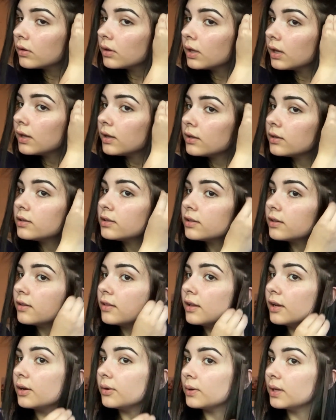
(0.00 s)
And
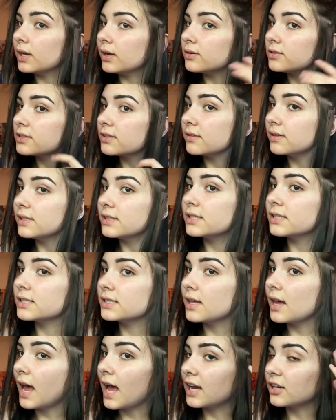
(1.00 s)
there we go. So this is
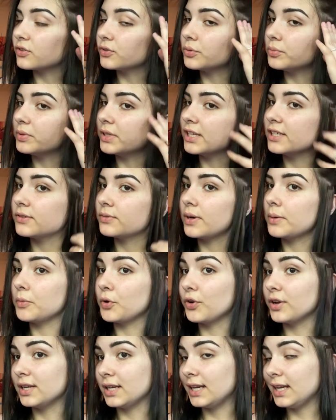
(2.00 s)
the actual place where I'm
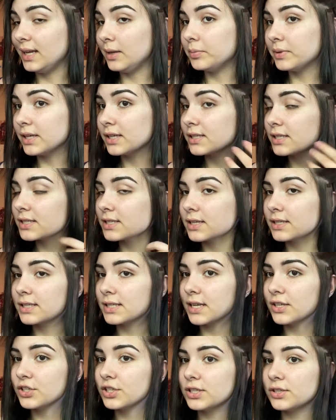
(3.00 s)
going to keep this
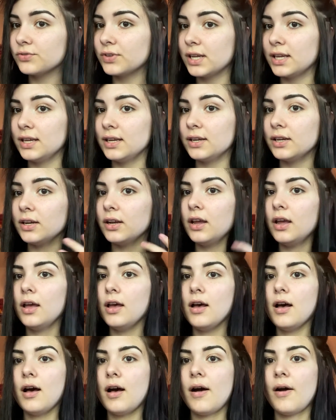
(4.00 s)
extension right here.
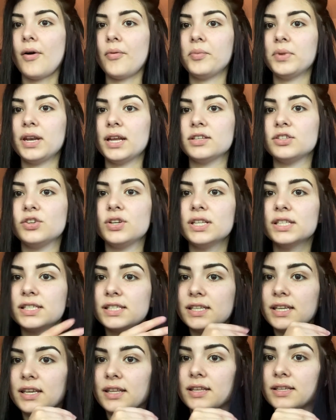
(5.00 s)
And as you can
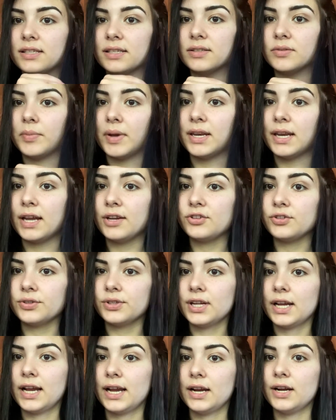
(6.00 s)
see, this is my natural
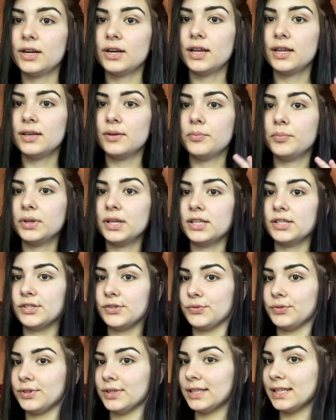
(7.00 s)
hair and it blends
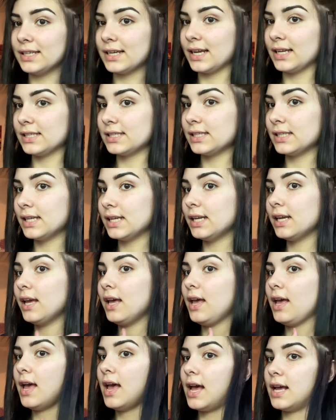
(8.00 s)
really nicely
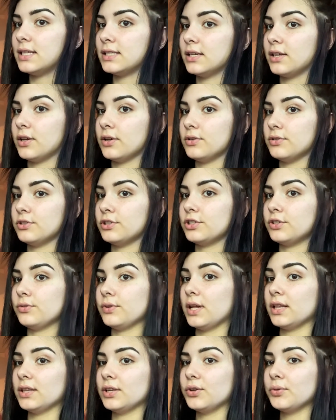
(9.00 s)
as it goes to
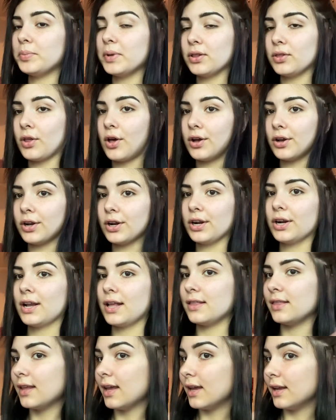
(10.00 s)
a little bit longer,
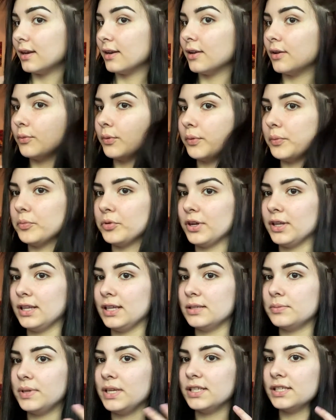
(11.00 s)
and then when we bring
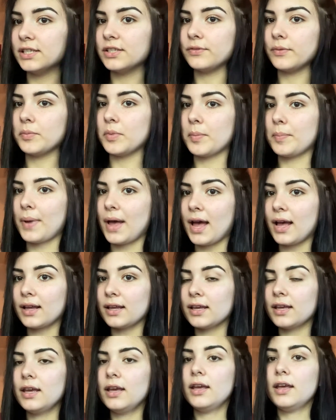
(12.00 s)
these pieces from the back,
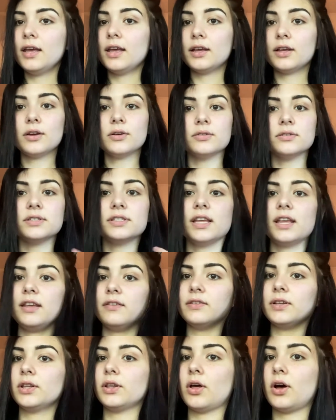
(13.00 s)
it goes
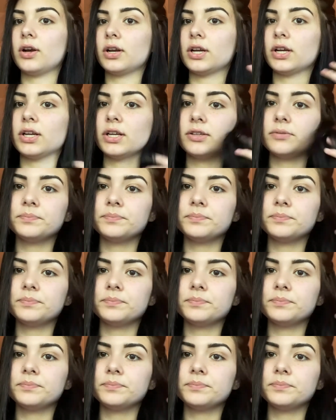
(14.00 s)
even longer.